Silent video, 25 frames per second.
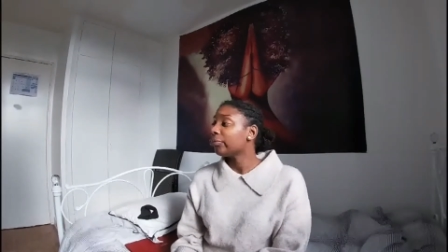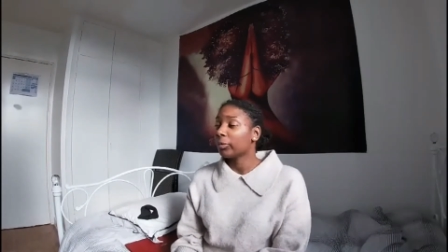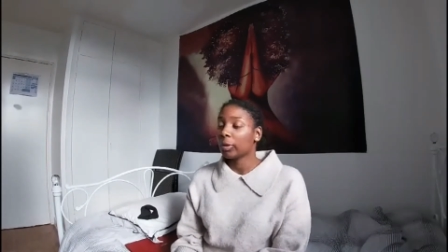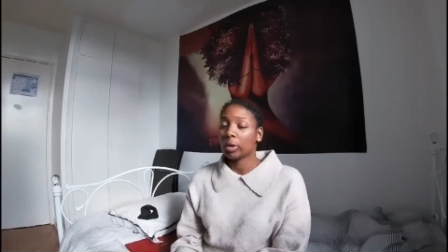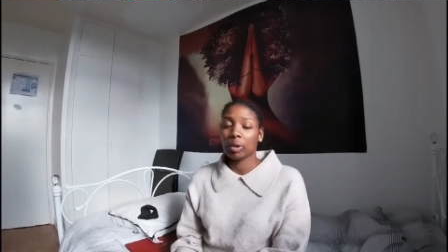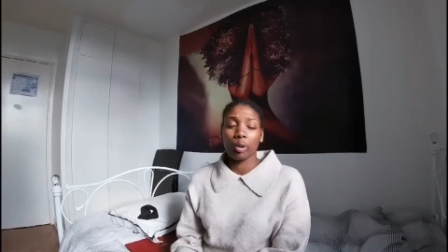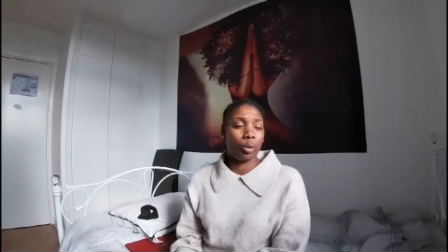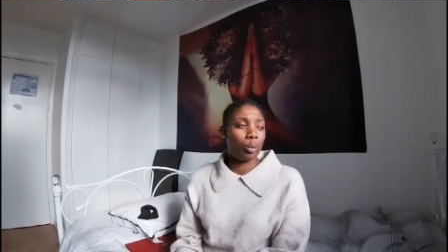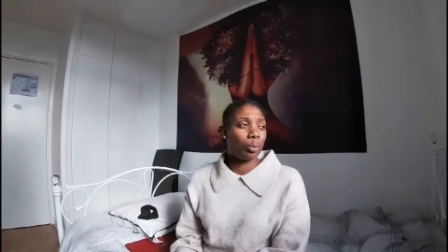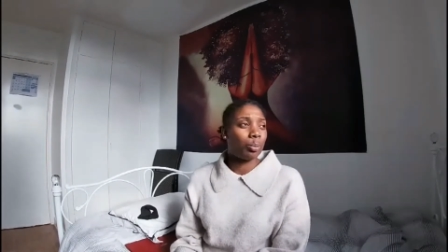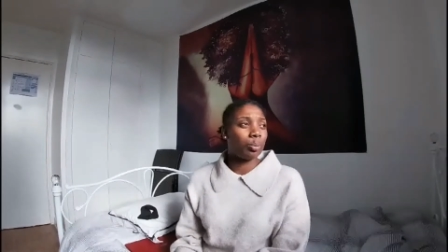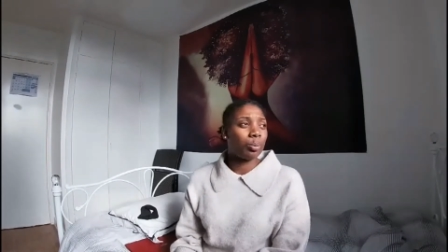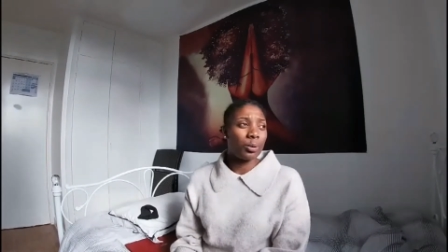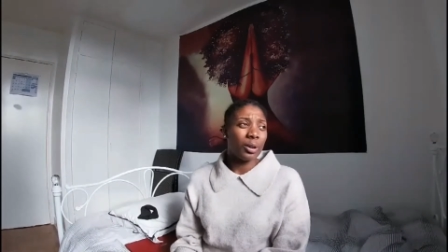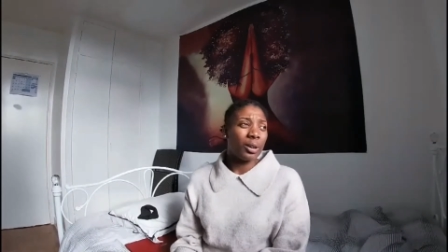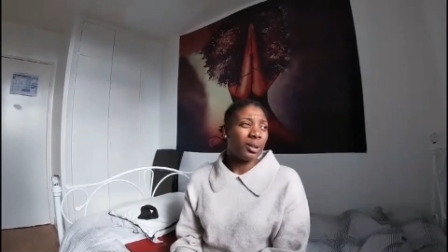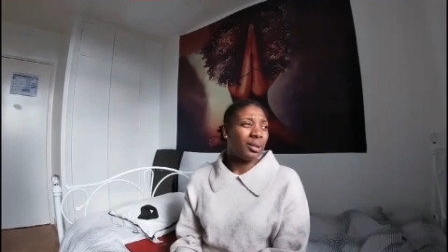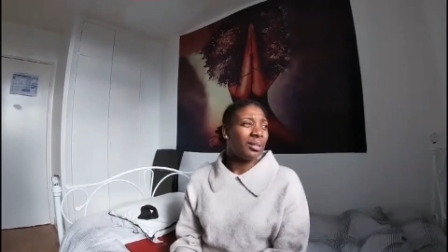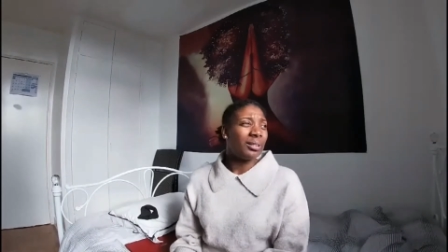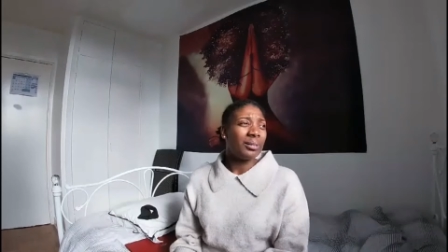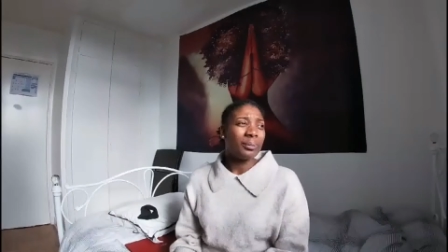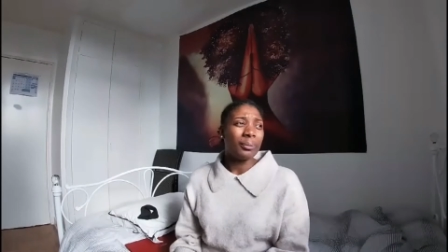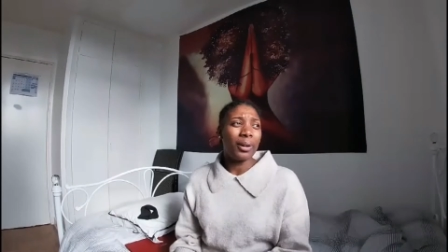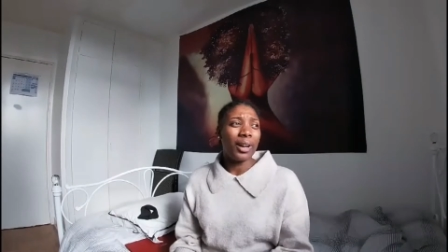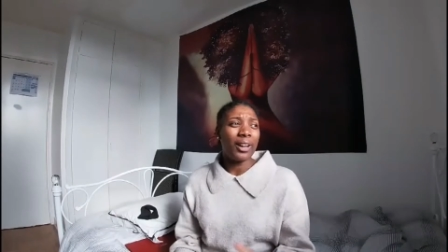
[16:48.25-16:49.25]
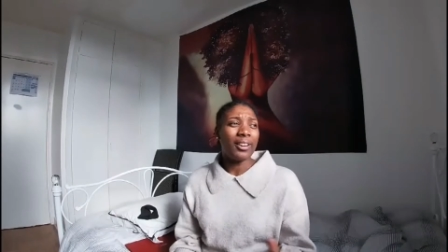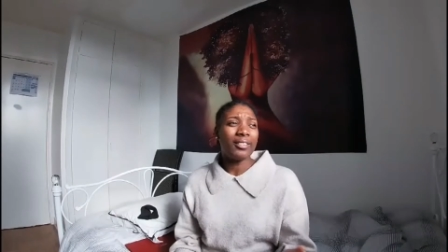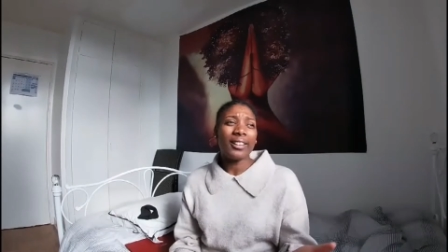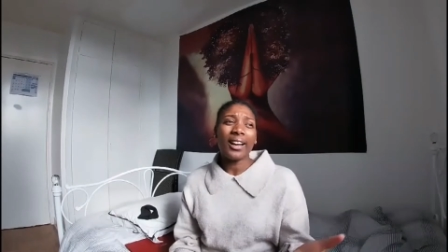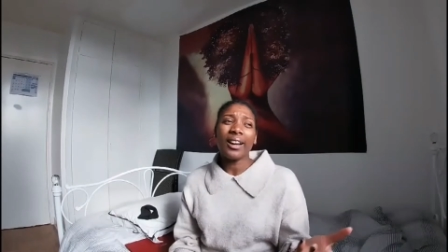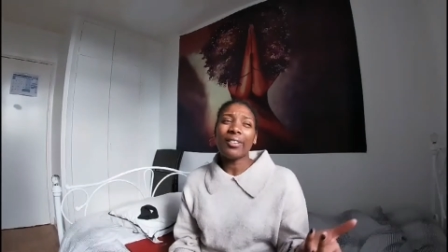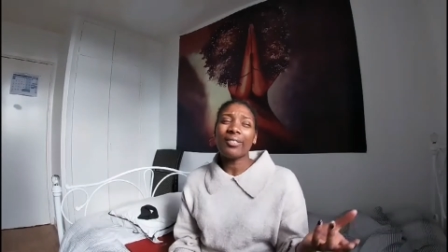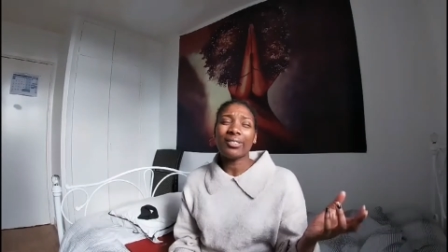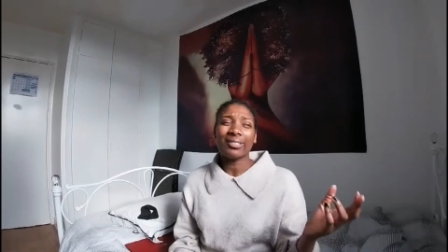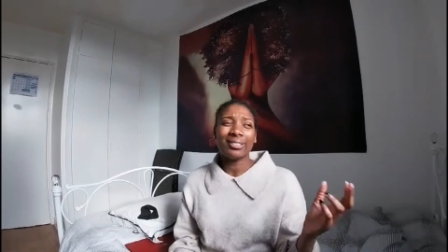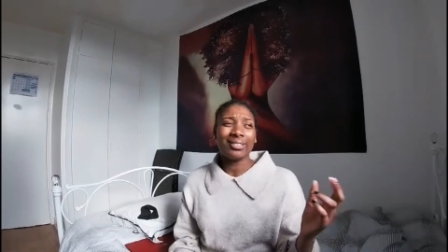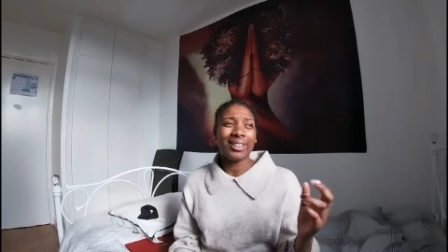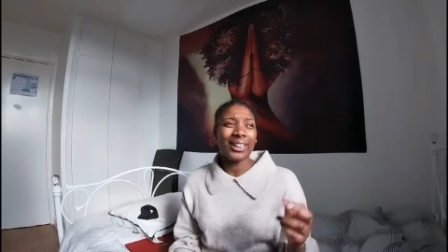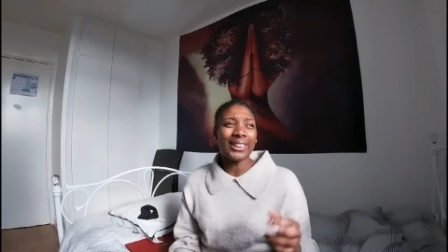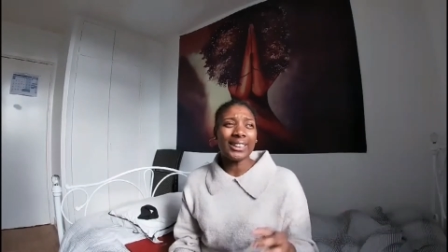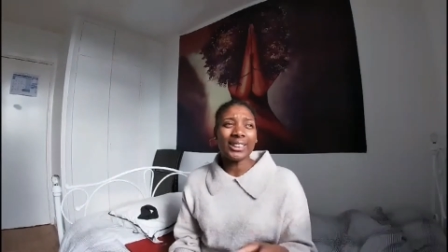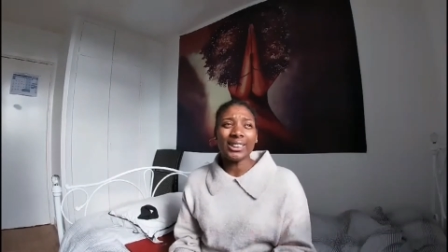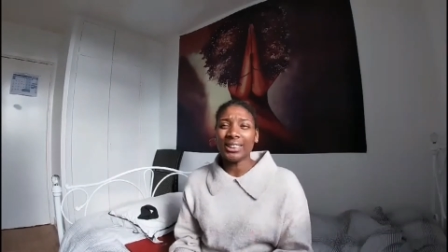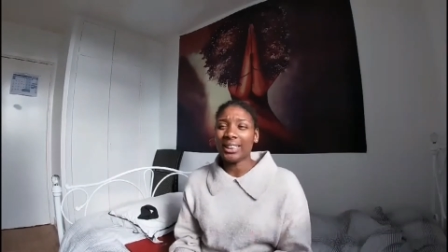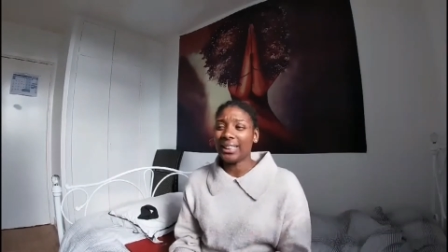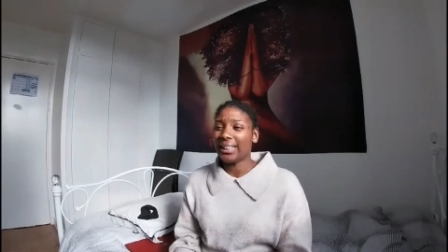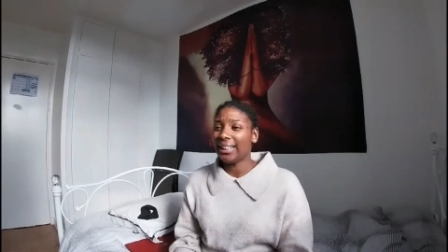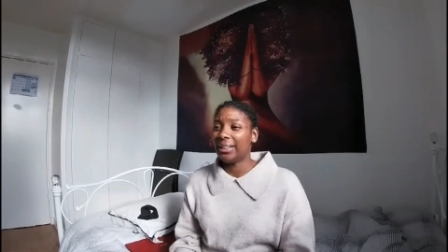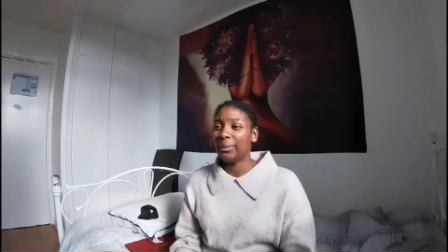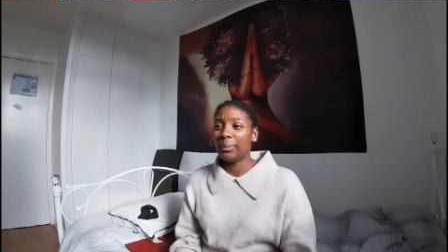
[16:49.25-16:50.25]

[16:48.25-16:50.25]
or wherever, actually,